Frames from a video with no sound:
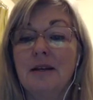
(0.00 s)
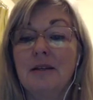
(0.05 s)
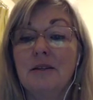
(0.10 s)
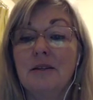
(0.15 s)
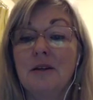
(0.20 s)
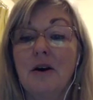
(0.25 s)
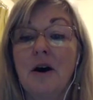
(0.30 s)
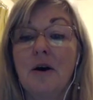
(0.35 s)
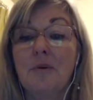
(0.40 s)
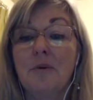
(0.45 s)

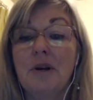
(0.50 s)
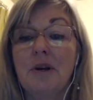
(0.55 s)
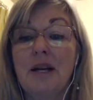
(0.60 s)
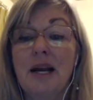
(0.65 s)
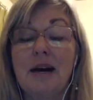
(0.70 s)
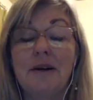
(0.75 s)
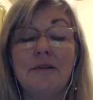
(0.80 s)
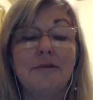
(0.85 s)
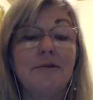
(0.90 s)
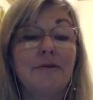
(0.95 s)
So I would
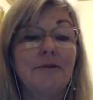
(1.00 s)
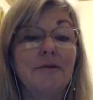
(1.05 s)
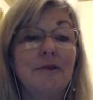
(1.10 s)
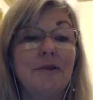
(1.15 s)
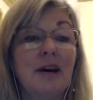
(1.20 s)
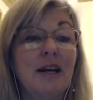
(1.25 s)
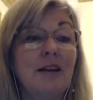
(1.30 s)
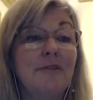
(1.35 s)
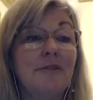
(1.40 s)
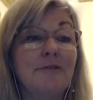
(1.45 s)
love
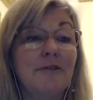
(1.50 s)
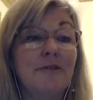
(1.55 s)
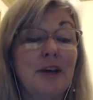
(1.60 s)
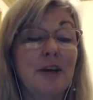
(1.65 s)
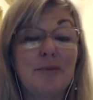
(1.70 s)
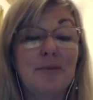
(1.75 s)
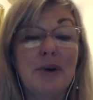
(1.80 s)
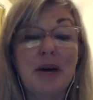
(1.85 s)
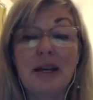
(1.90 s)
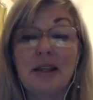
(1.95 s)
any
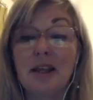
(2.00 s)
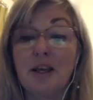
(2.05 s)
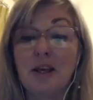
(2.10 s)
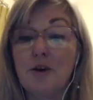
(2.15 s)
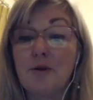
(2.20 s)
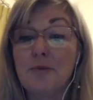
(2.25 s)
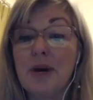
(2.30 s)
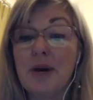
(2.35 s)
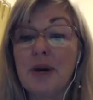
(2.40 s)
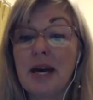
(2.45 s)
feedback that
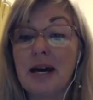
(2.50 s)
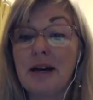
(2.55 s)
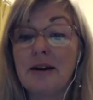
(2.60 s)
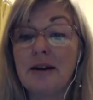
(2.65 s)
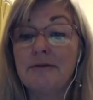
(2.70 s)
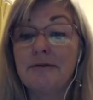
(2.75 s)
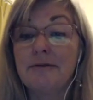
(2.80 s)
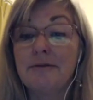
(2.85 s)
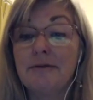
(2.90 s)
you may have.